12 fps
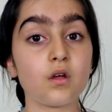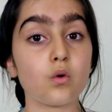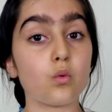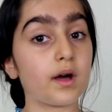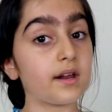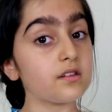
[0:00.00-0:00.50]

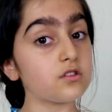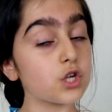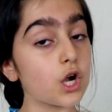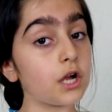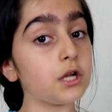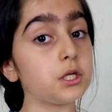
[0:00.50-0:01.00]
What is
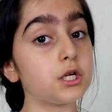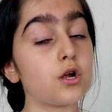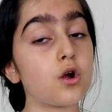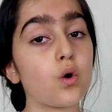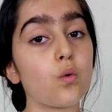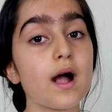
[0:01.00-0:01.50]
charge?
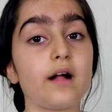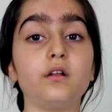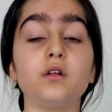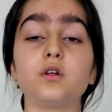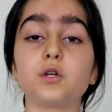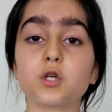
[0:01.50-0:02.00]
Well,
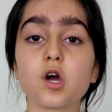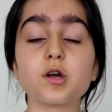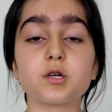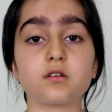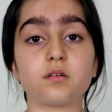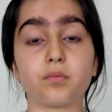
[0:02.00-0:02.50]

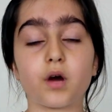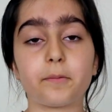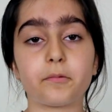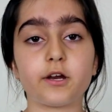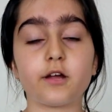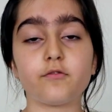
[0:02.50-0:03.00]
charge is a
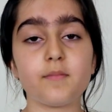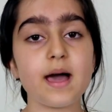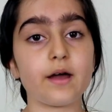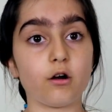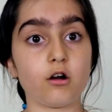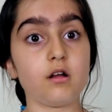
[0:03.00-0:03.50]
property of
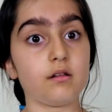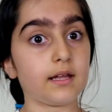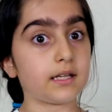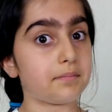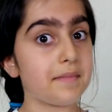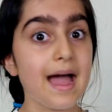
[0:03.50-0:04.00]
matter,
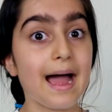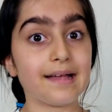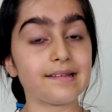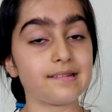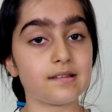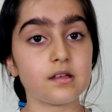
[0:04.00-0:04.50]
like
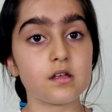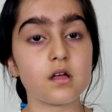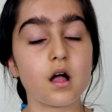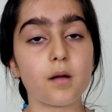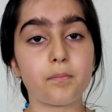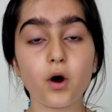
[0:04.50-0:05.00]
mass.
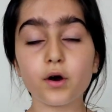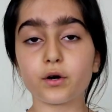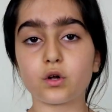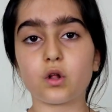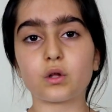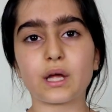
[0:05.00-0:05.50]
A
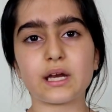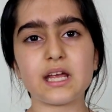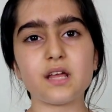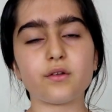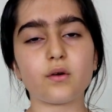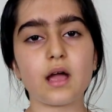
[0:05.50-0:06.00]
particle can
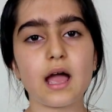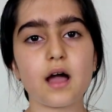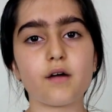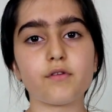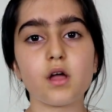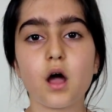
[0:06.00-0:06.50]
either
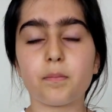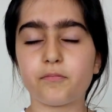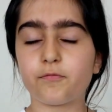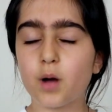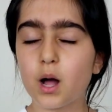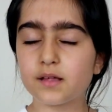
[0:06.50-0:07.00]
have
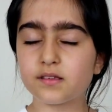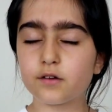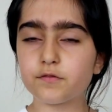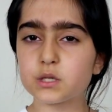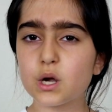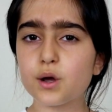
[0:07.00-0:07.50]

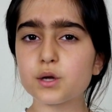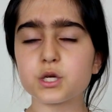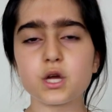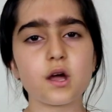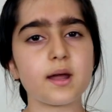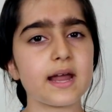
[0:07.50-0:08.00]
positive charge,
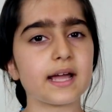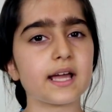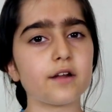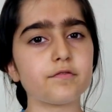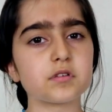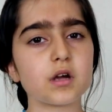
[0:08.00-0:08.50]
a
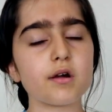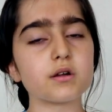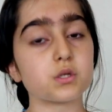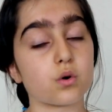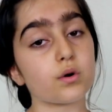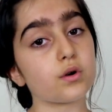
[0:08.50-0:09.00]
negative charge,
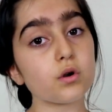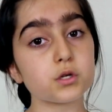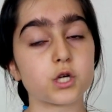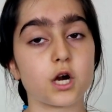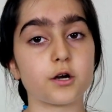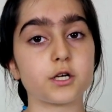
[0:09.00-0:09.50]
or no
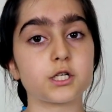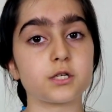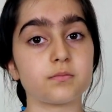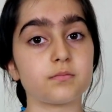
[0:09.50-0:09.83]
charge.